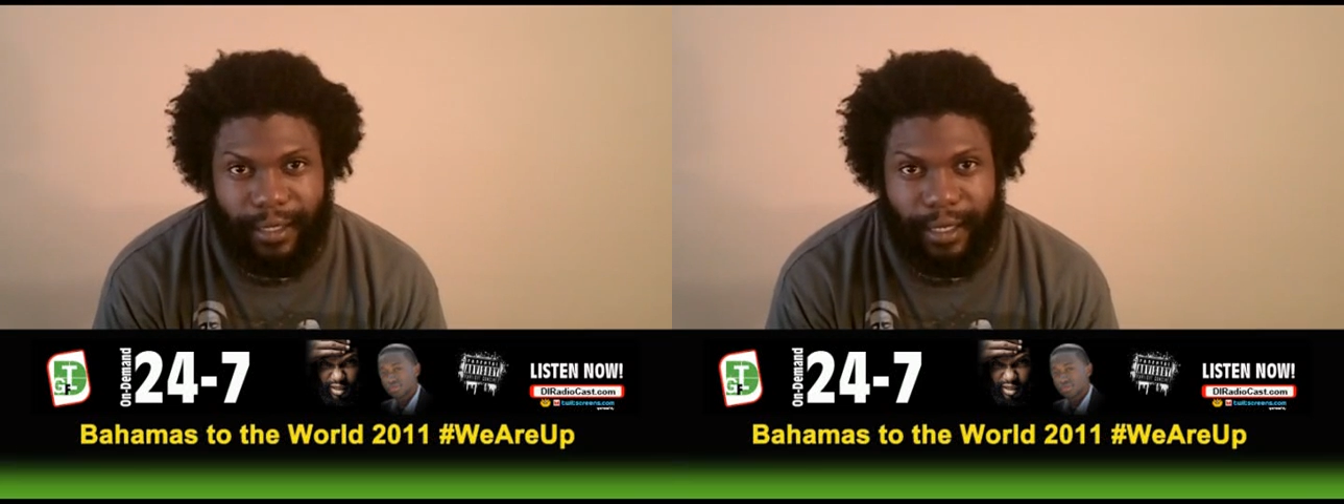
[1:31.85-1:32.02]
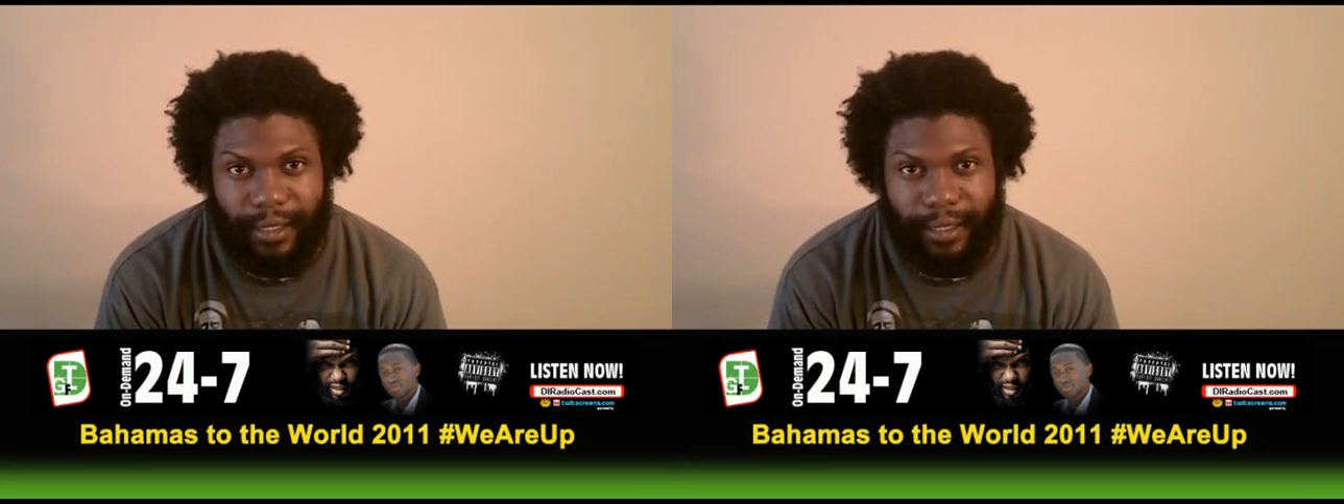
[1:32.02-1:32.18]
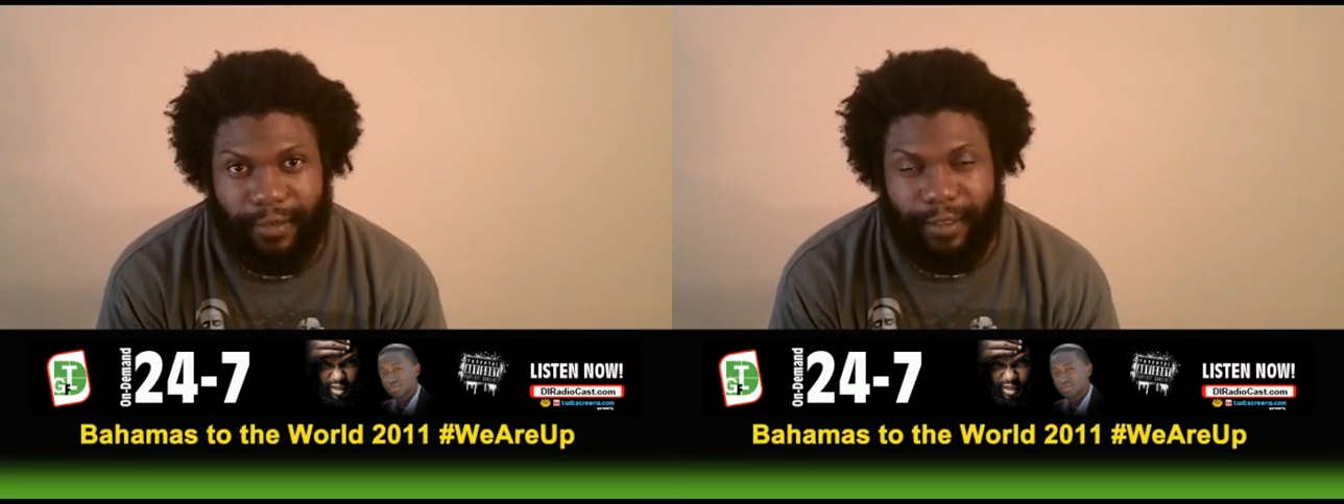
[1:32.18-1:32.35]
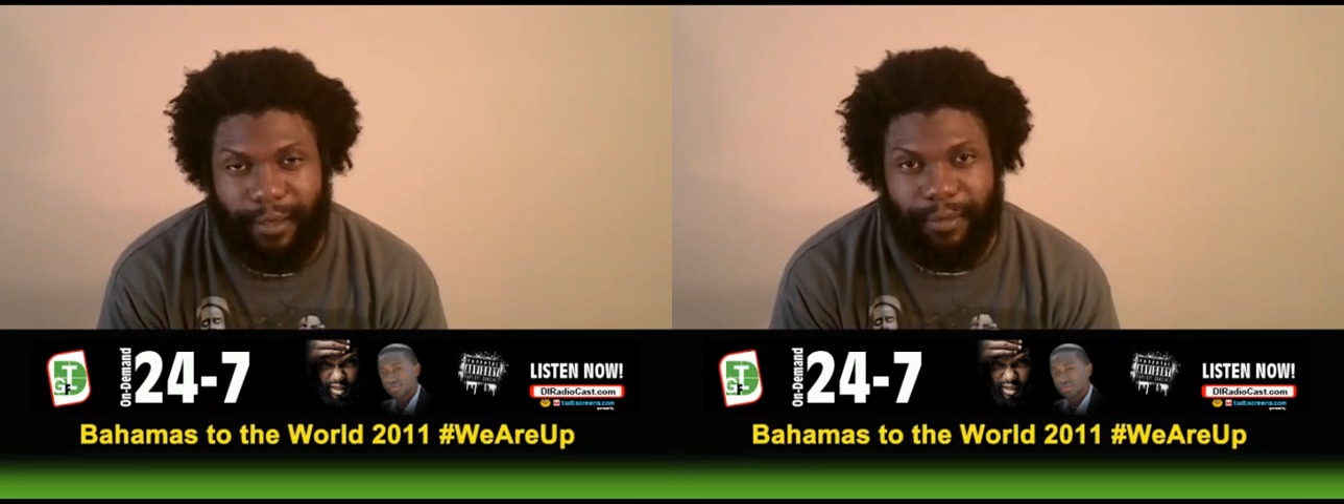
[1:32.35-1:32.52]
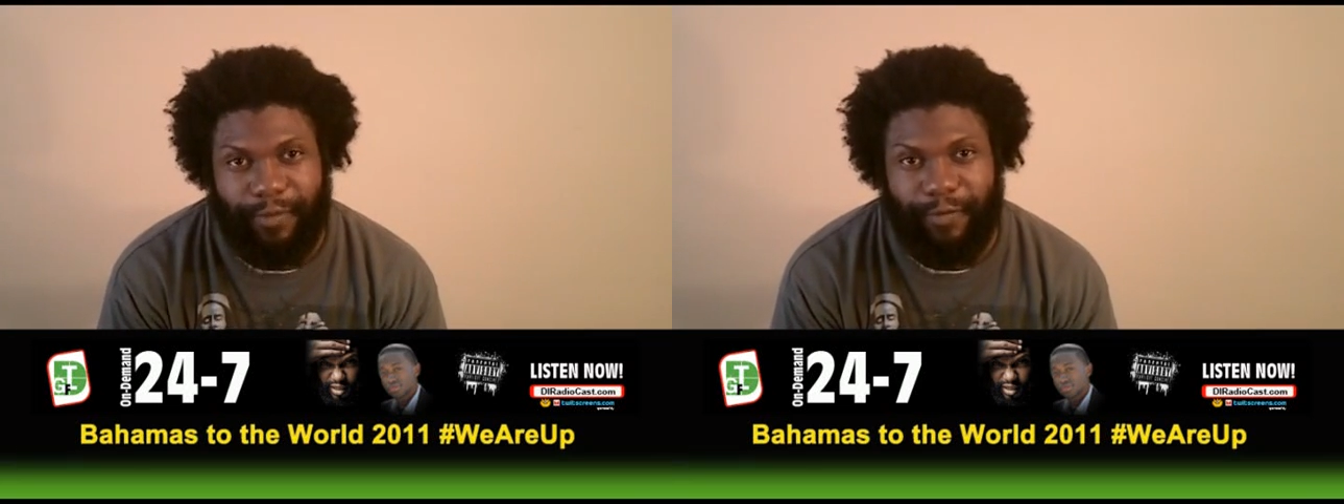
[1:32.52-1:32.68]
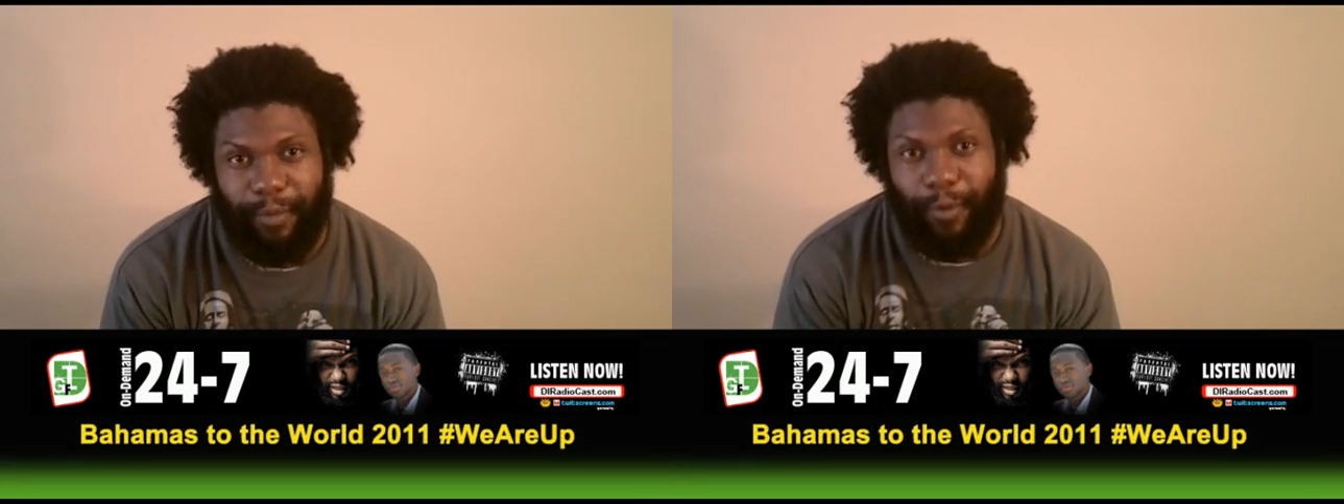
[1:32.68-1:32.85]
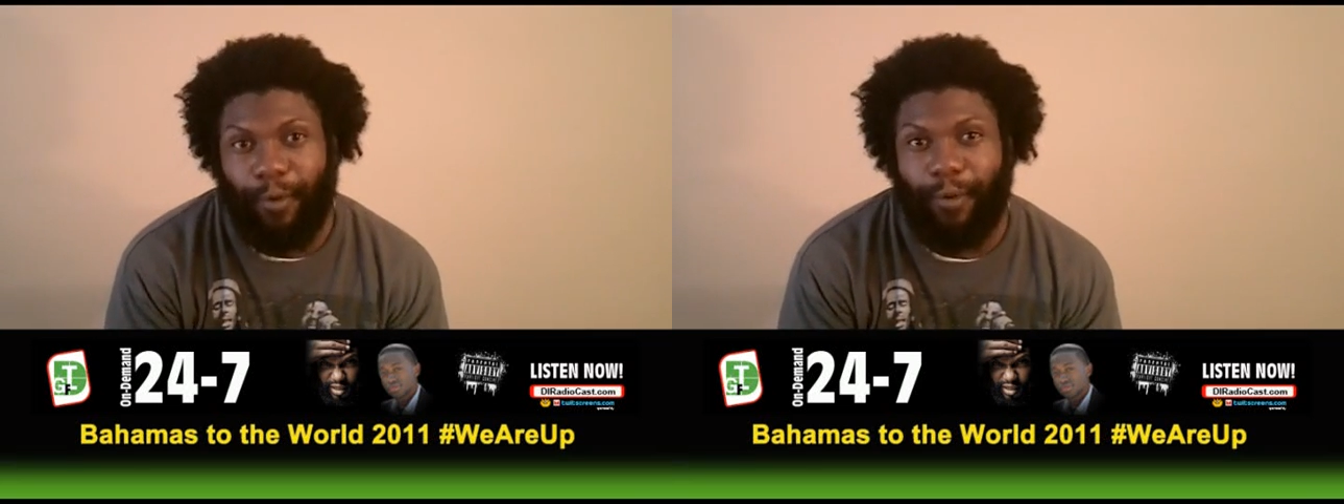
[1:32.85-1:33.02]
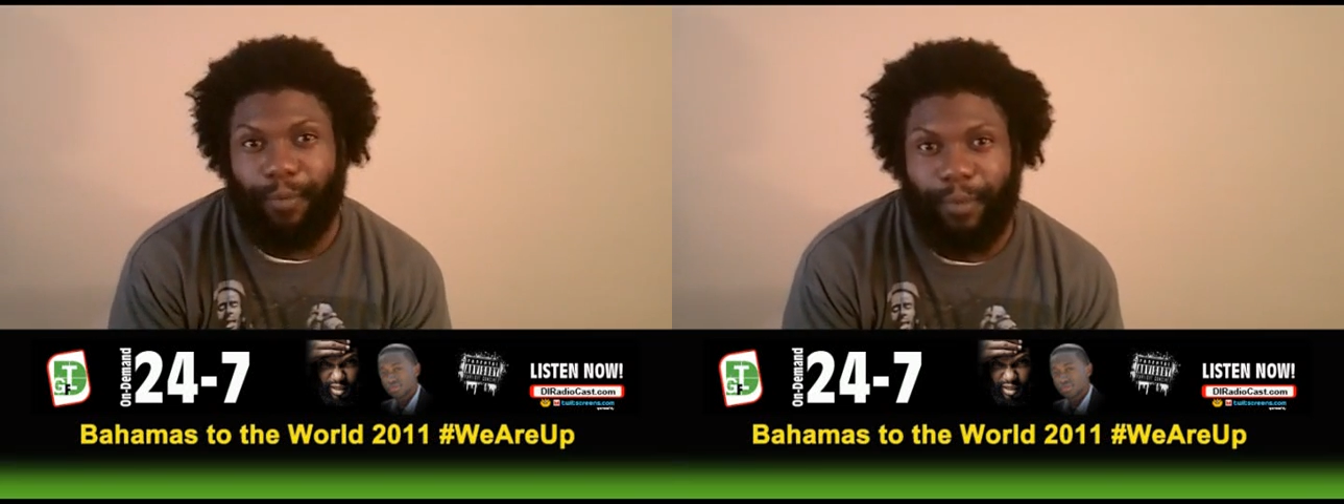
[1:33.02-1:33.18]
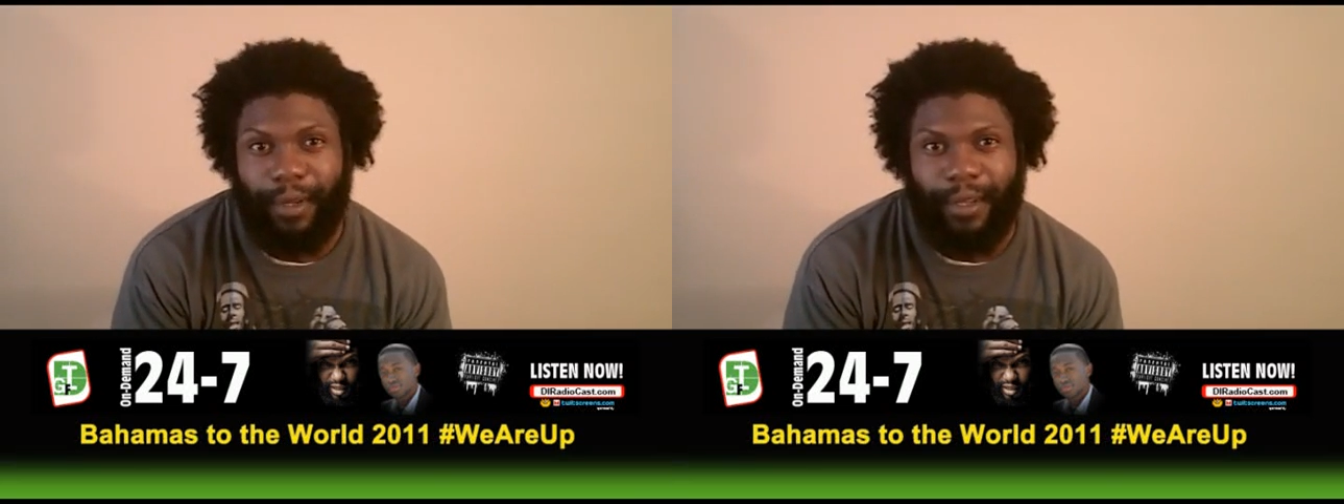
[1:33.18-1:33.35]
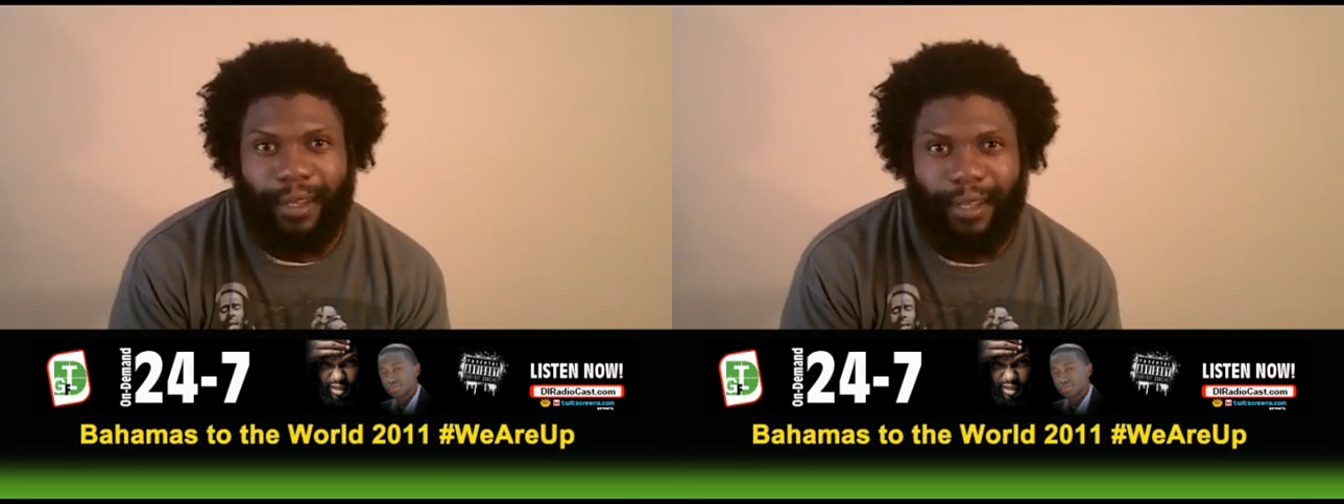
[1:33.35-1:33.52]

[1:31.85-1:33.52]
taste of something from home.